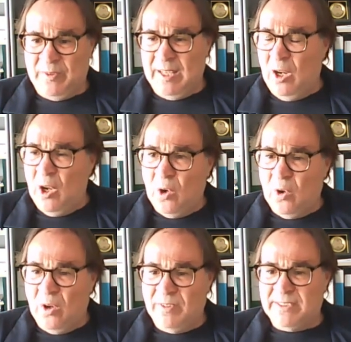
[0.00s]
the
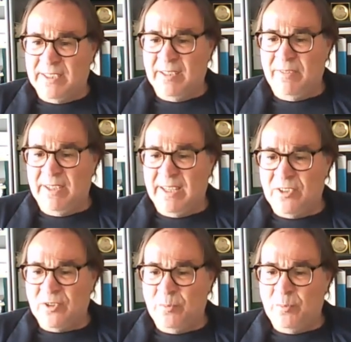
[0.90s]
logo of the
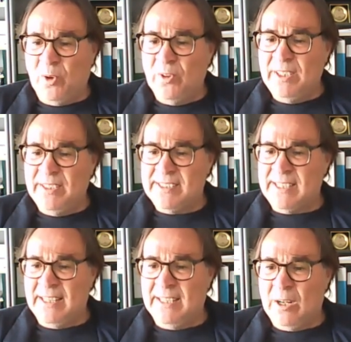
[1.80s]
certification body, the
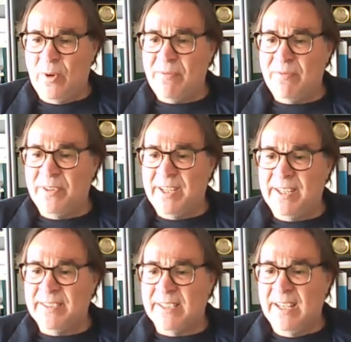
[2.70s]
standard
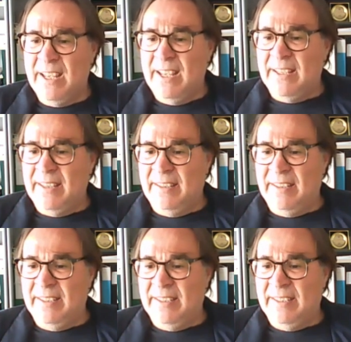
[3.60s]
reference,
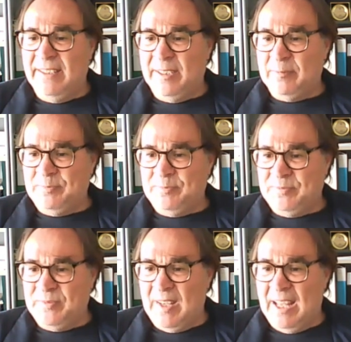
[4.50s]

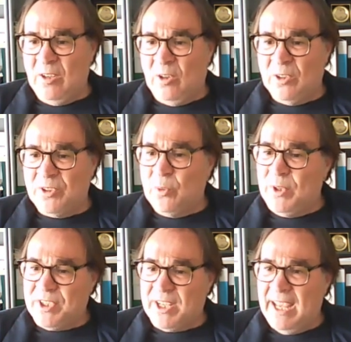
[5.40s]
and also
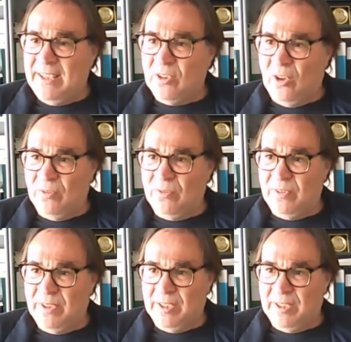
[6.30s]
which kind of